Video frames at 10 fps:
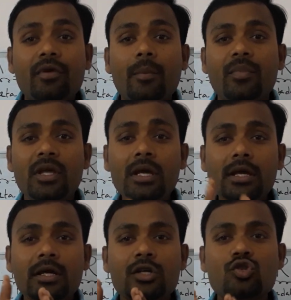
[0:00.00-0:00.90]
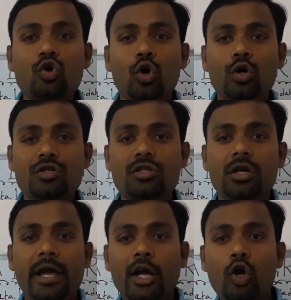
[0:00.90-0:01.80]
from the source,
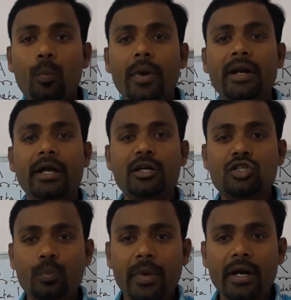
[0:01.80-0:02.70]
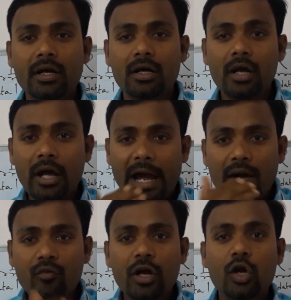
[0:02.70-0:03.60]
equipment or instrument,
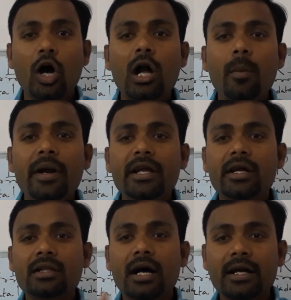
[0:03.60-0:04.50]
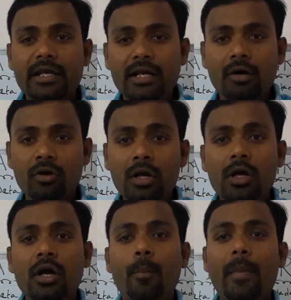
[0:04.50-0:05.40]
and we are documenting that in our
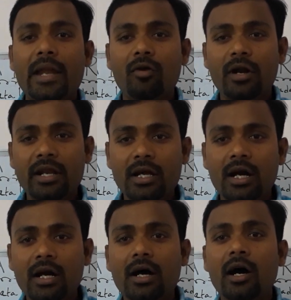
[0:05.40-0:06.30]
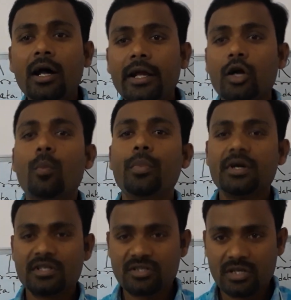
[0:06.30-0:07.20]
manual record or a computer
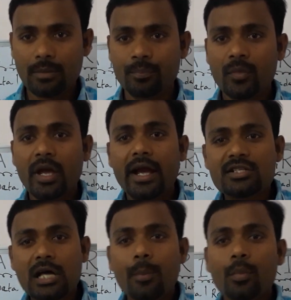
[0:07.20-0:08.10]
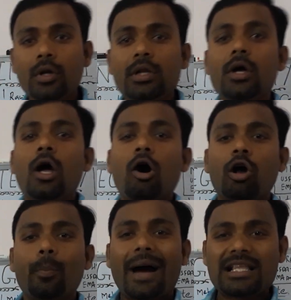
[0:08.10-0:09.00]
system. Example, our
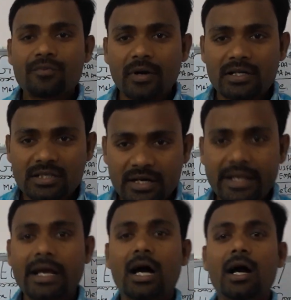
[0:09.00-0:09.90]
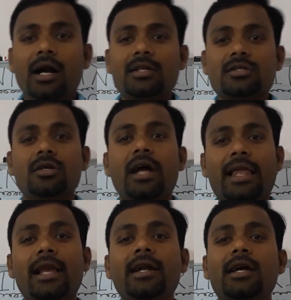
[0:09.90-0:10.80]
batch production records,
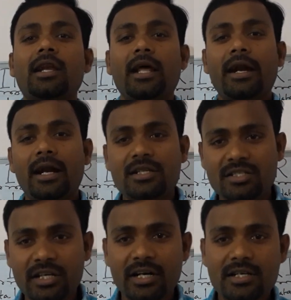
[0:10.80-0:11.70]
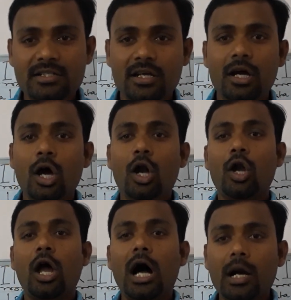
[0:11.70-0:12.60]
analytical raw data sheets,
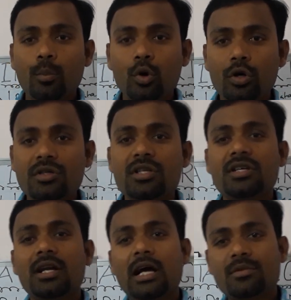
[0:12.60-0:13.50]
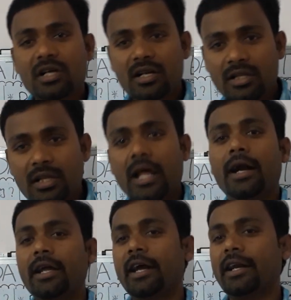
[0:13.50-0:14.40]
log books, these all comes under the raw
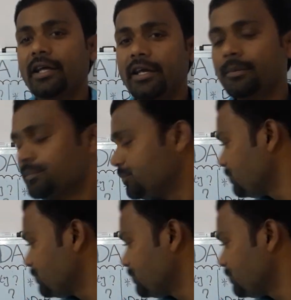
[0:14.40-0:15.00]
data category.